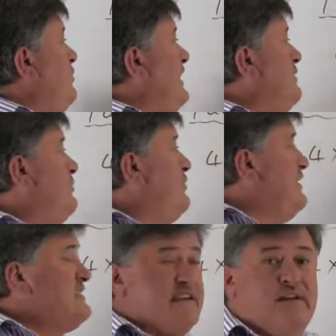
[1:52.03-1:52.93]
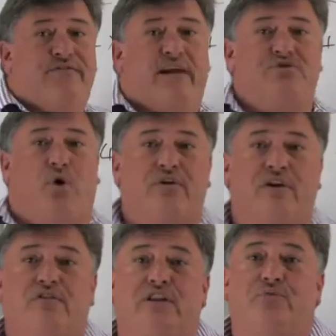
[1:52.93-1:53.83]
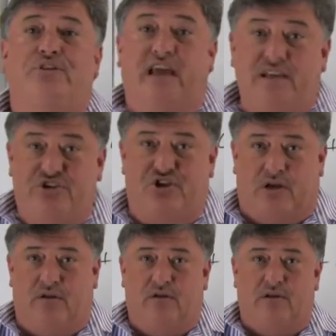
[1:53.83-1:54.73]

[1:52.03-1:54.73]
can put this in factorial notation,